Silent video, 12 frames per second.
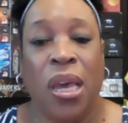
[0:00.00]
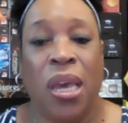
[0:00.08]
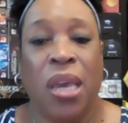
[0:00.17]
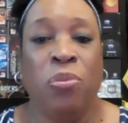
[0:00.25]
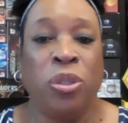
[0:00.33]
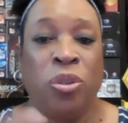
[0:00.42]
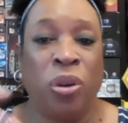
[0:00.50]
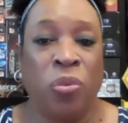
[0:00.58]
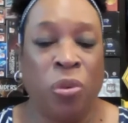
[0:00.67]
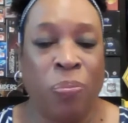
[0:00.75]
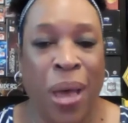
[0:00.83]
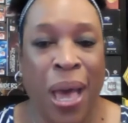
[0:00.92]
He was doing
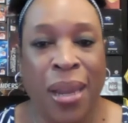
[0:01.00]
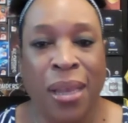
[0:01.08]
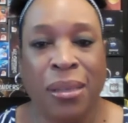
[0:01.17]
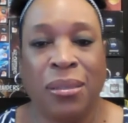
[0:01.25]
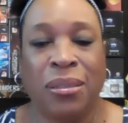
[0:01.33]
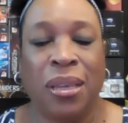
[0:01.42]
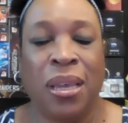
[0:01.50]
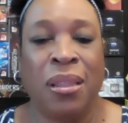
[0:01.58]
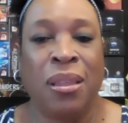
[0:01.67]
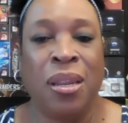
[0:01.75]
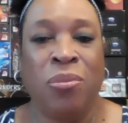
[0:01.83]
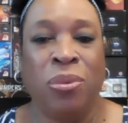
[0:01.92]
robotics, and
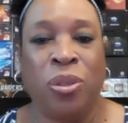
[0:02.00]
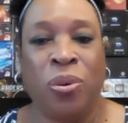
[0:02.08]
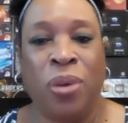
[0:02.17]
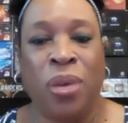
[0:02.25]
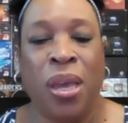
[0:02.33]
then he was doing